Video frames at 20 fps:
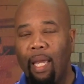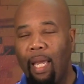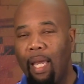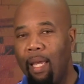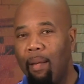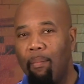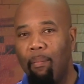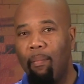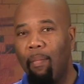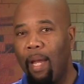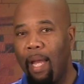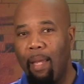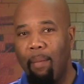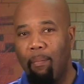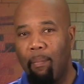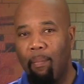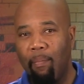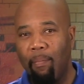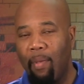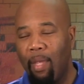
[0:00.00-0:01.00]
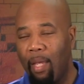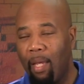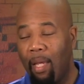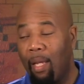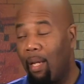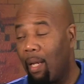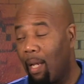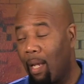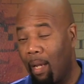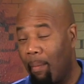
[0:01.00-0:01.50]
it might
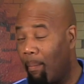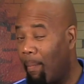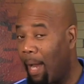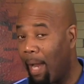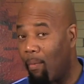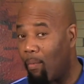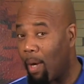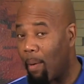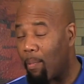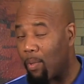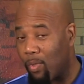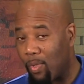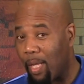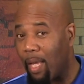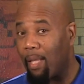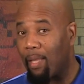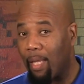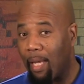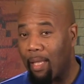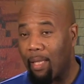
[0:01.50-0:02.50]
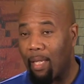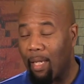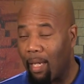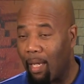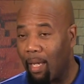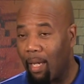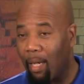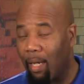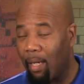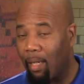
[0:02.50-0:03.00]
represent that
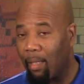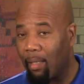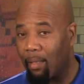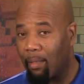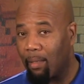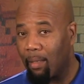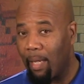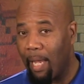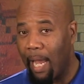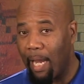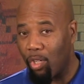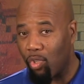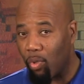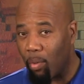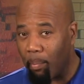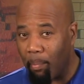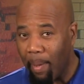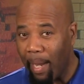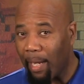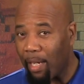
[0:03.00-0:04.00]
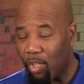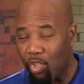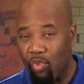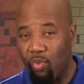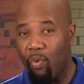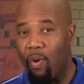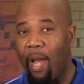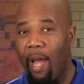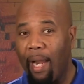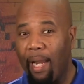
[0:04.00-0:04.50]
the actual
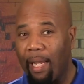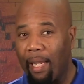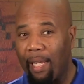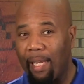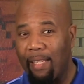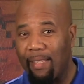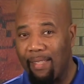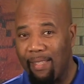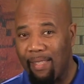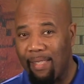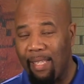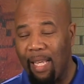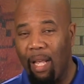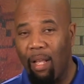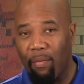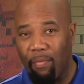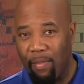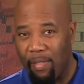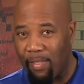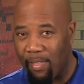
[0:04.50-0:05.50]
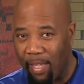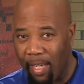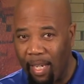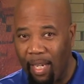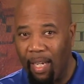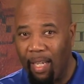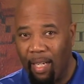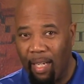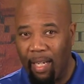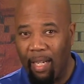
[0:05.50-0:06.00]
mechatronic itself is
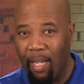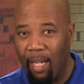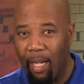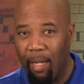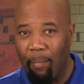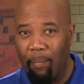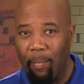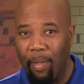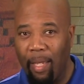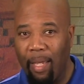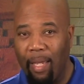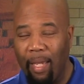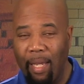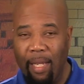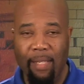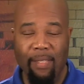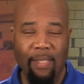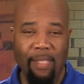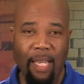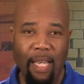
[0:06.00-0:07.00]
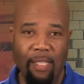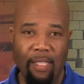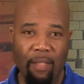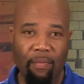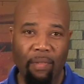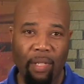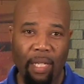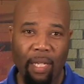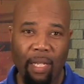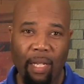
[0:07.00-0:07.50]
heating up
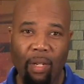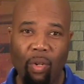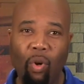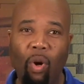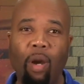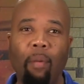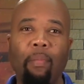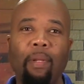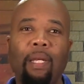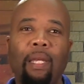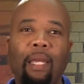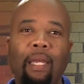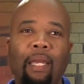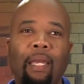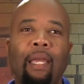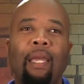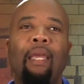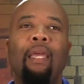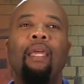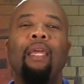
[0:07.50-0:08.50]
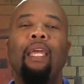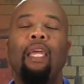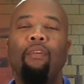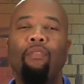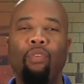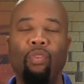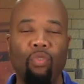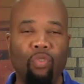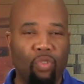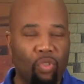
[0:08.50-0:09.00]
excessively. And normally,
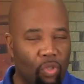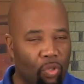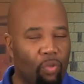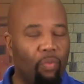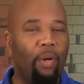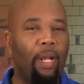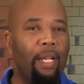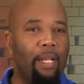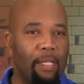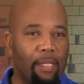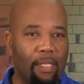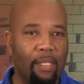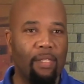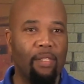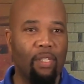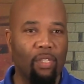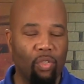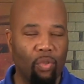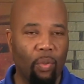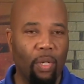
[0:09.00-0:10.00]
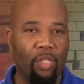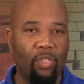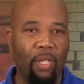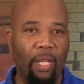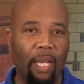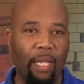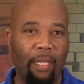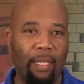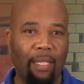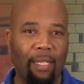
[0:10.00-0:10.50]
if you do run into a
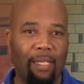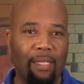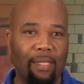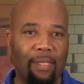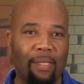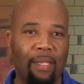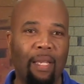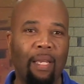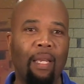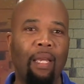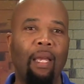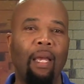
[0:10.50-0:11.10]
situation like this,